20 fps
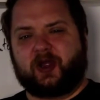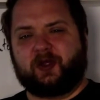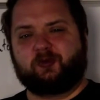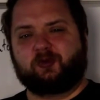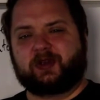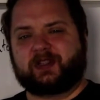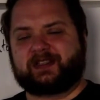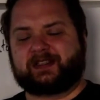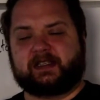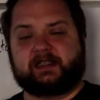I
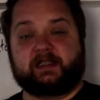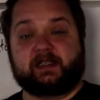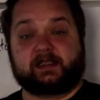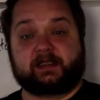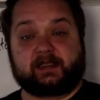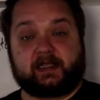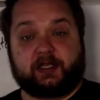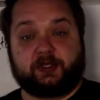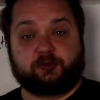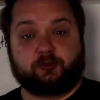want to say,
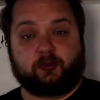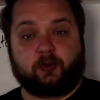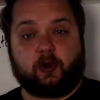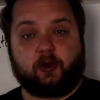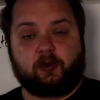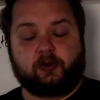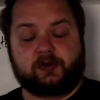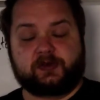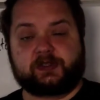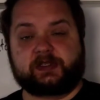distinct
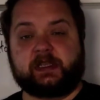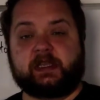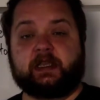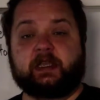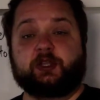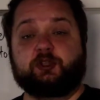roles.